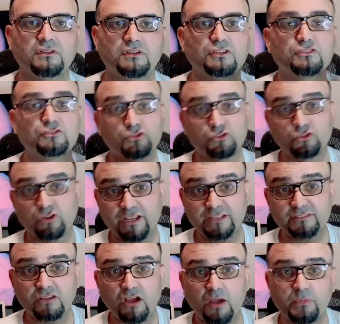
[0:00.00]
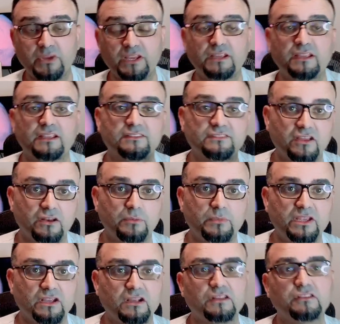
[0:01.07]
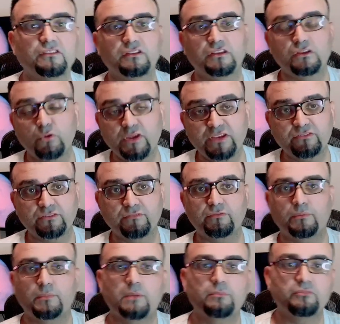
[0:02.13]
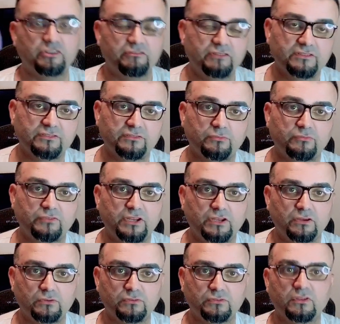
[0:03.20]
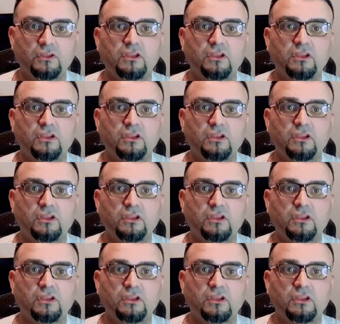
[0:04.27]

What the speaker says: So today's topic is going to be a continuation from my previous videos